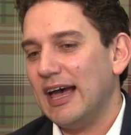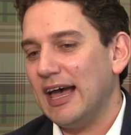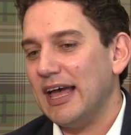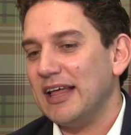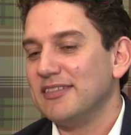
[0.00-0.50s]

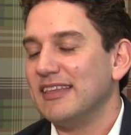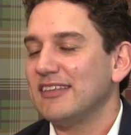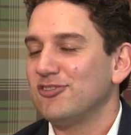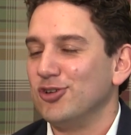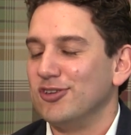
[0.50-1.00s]
And
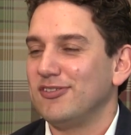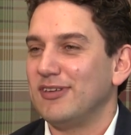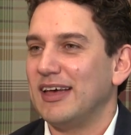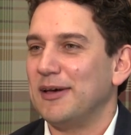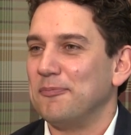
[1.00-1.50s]
that should
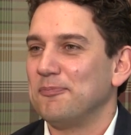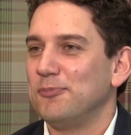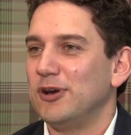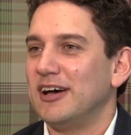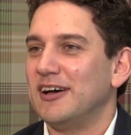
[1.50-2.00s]

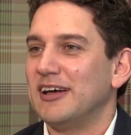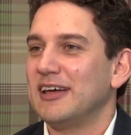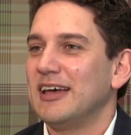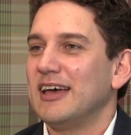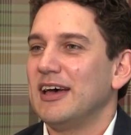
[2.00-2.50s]
put our
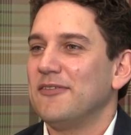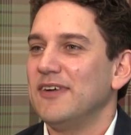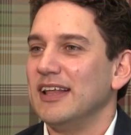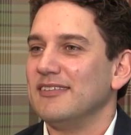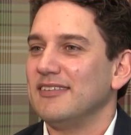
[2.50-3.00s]

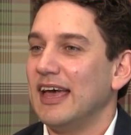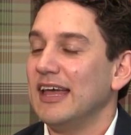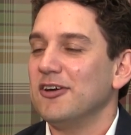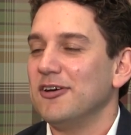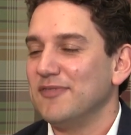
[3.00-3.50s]
funds
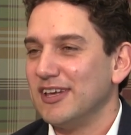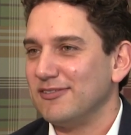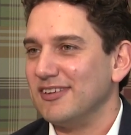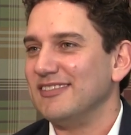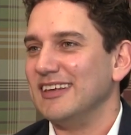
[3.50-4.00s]
and our
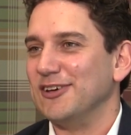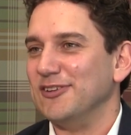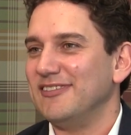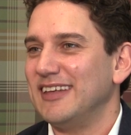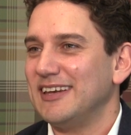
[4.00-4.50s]
investors in
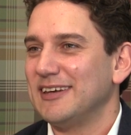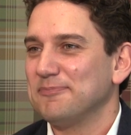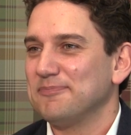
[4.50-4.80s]
good stead.